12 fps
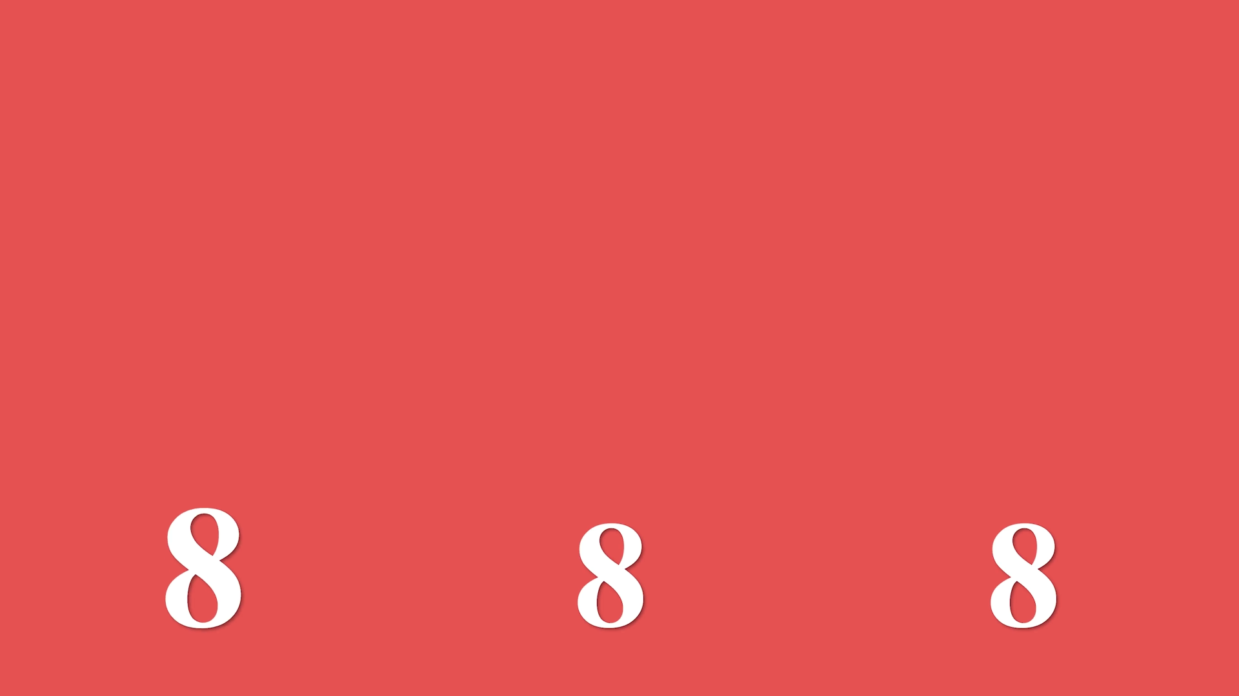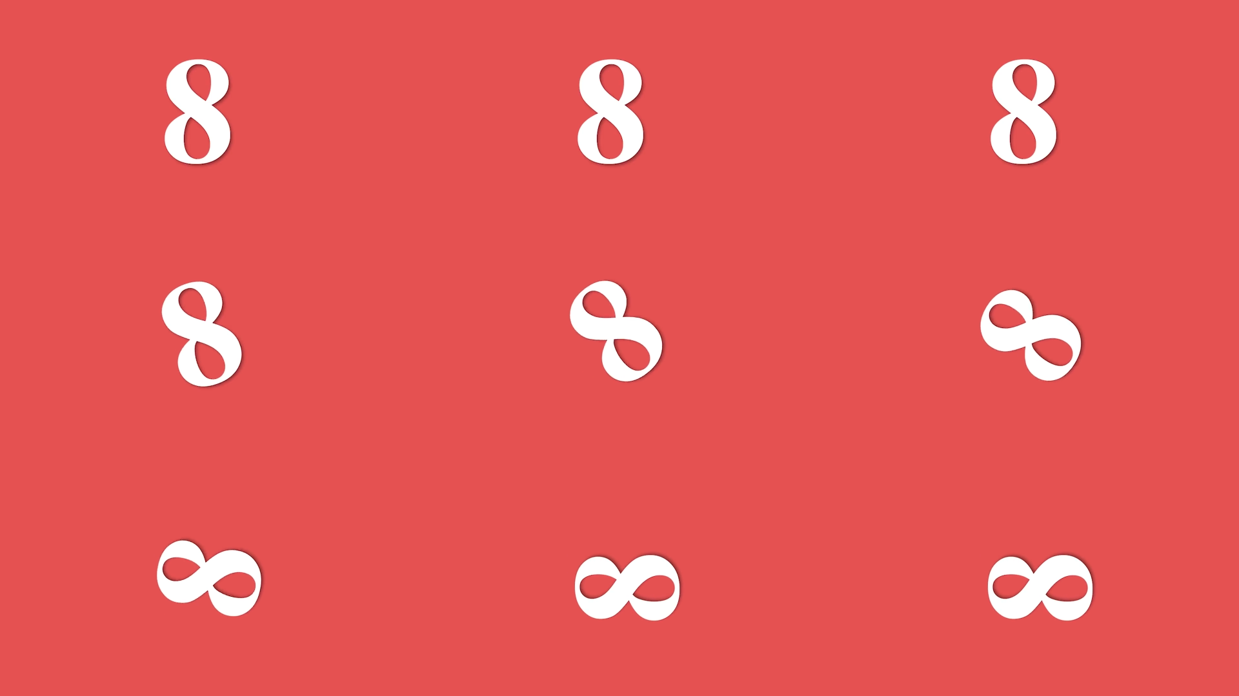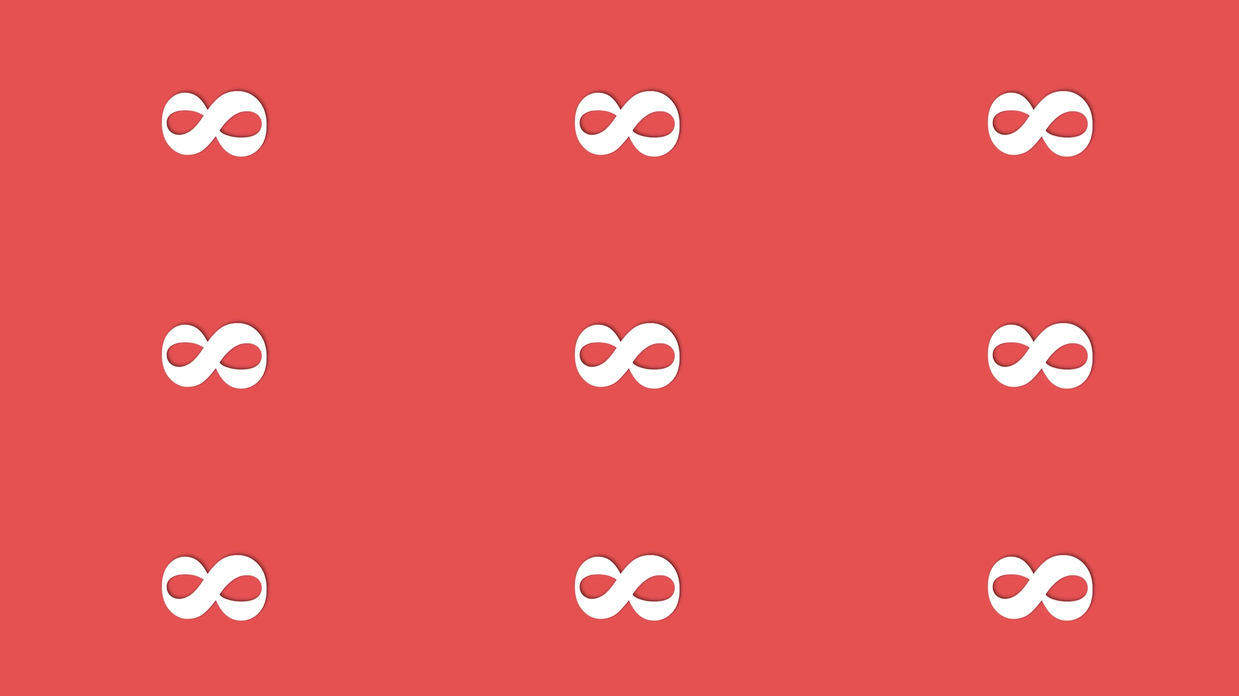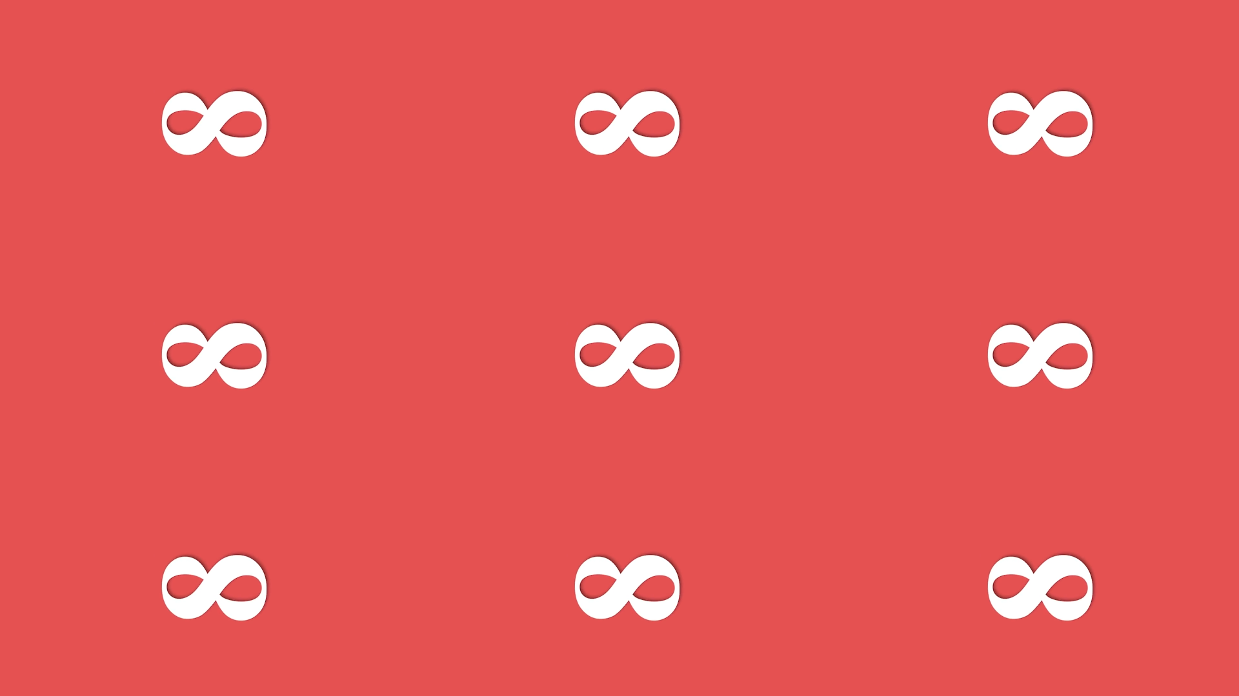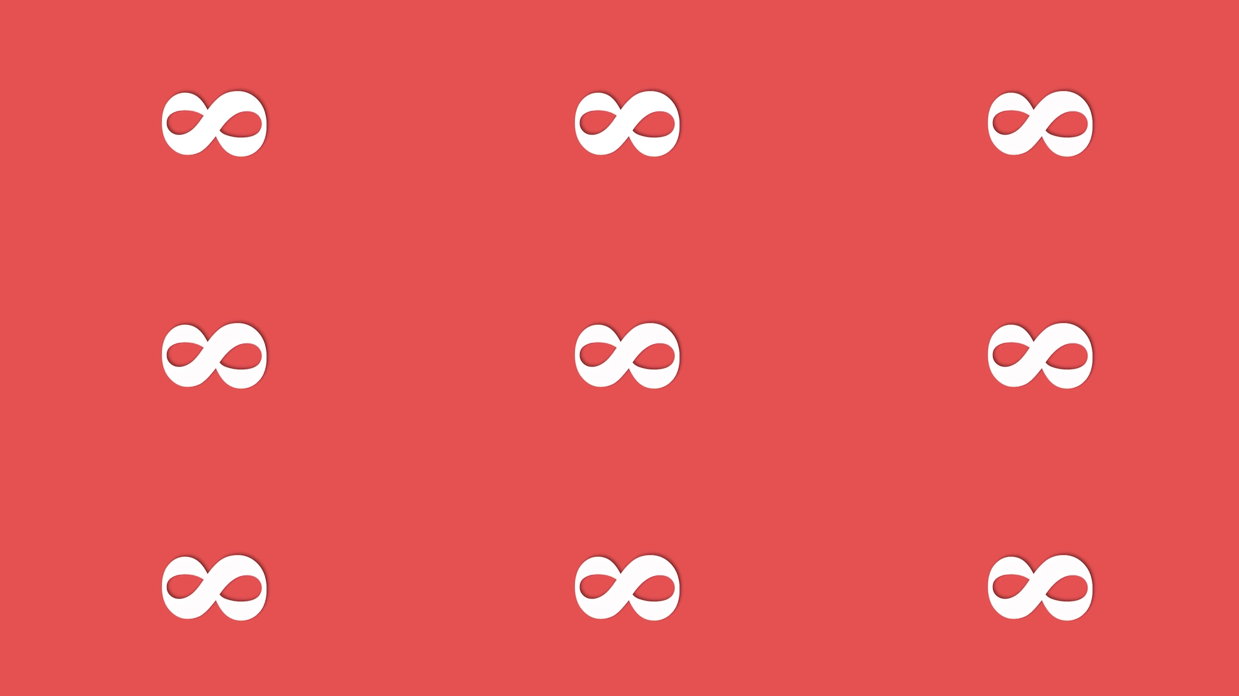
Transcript: No face is visible, so there are no lips to read.